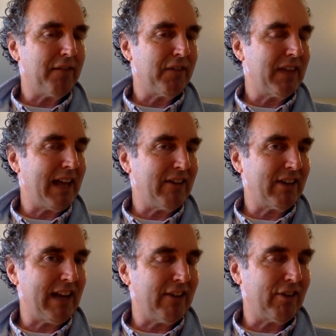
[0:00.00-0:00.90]
for the
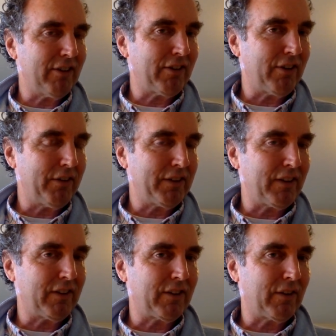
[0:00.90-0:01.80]
educational
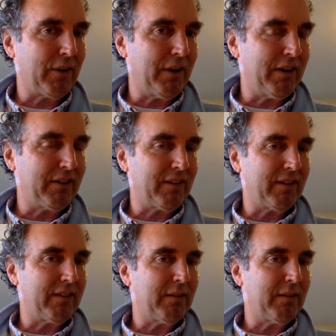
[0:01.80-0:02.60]
services stores